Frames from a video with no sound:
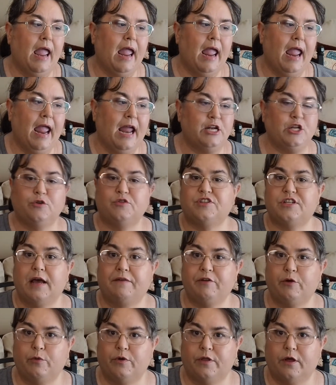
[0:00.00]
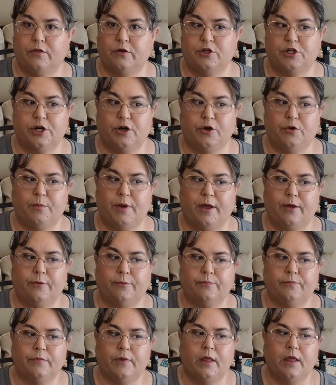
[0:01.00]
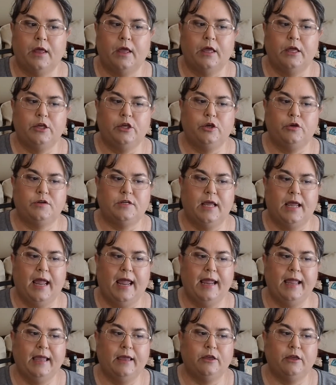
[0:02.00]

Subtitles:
and you stuff it with other junk mail. You take